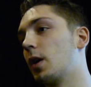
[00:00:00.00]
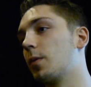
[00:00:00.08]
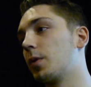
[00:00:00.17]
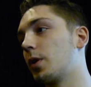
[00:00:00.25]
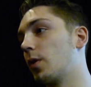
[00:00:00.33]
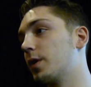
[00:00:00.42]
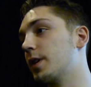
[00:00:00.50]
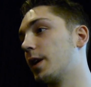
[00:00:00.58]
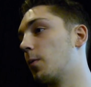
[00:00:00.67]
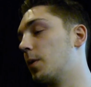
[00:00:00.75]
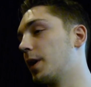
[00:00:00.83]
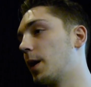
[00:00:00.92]
We can only take
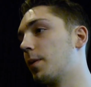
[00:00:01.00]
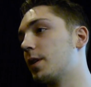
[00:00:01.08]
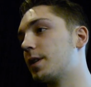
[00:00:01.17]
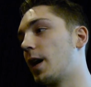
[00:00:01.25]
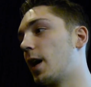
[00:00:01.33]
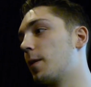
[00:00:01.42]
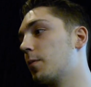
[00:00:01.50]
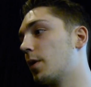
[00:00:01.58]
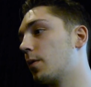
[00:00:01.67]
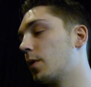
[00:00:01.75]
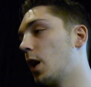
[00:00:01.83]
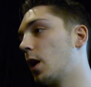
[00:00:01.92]
it one game at a time,
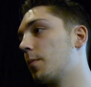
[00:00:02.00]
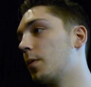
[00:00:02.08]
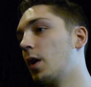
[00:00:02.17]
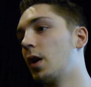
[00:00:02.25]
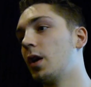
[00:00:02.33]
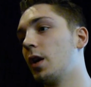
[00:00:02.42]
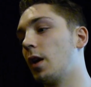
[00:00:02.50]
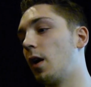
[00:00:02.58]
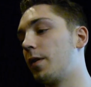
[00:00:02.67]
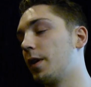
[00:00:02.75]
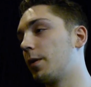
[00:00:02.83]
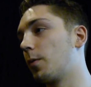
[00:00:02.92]
but you know,
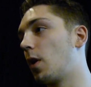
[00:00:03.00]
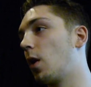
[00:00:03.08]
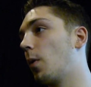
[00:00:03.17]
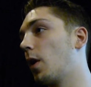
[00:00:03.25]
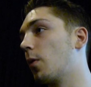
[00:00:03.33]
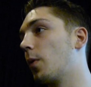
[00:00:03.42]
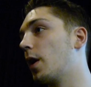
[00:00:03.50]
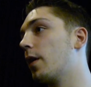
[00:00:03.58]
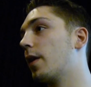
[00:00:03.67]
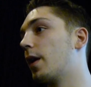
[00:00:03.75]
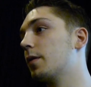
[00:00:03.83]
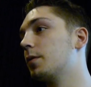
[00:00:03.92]
I think we're all well aware
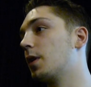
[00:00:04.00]
that,